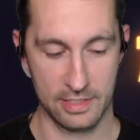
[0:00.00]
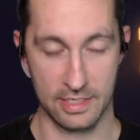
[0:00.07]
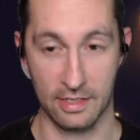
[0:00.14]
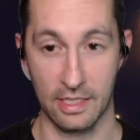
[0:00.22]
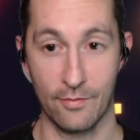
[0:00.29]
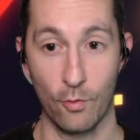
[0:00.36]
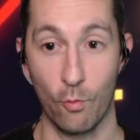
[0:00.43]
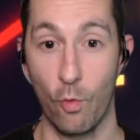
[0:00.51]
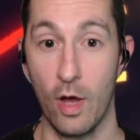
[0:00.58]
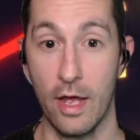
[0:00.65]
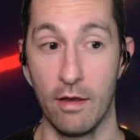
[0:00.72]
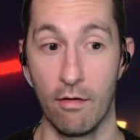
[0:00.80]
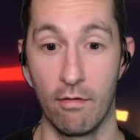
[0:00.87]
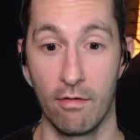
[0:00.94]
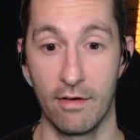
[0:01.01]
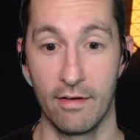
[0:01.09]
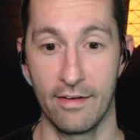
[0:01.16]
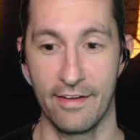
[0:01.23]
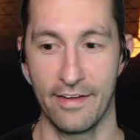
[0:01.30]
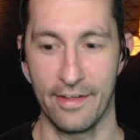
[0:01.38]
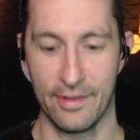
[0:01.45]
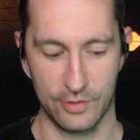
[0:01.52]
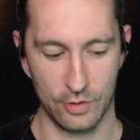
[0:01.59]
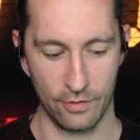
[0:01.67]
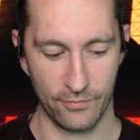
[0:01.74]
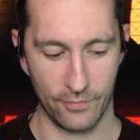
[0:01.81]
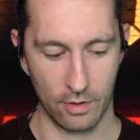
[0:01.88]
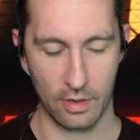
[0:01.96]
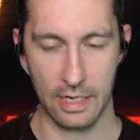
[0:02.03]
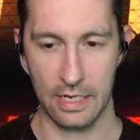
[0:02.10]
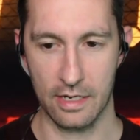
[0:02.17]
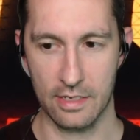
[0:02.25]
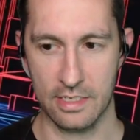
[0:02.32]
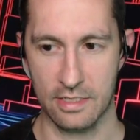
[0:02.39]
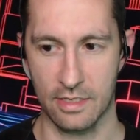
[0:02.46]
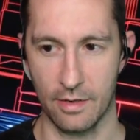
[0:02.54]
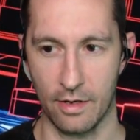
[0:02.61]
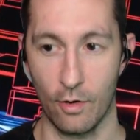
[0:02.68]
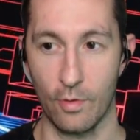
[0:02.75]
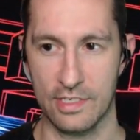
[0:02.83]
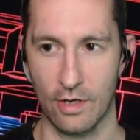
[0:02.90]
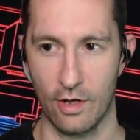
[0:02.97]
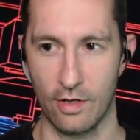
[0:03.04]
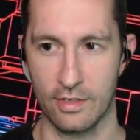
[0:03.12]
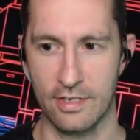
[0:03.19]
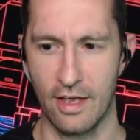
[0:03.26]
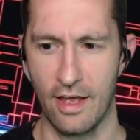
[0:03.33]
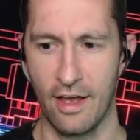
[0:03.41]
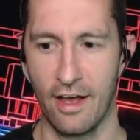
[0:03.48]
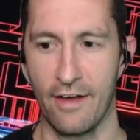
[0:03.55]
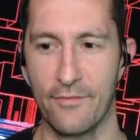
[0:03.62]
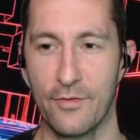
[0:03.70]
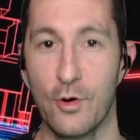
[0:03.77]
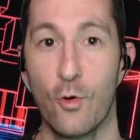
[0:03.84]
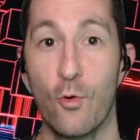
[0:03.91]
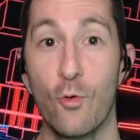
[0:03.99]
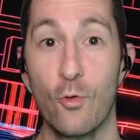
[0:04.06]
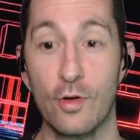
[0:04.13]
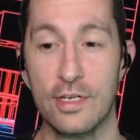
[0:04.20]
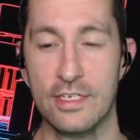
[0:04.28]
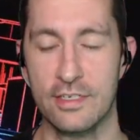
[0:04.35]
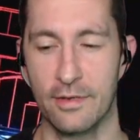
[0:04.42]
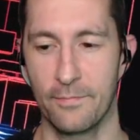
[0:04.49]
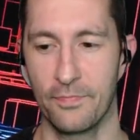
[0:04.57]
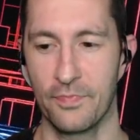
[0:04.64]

Skill level 1. So far it is the, oh, it's alt. Of course.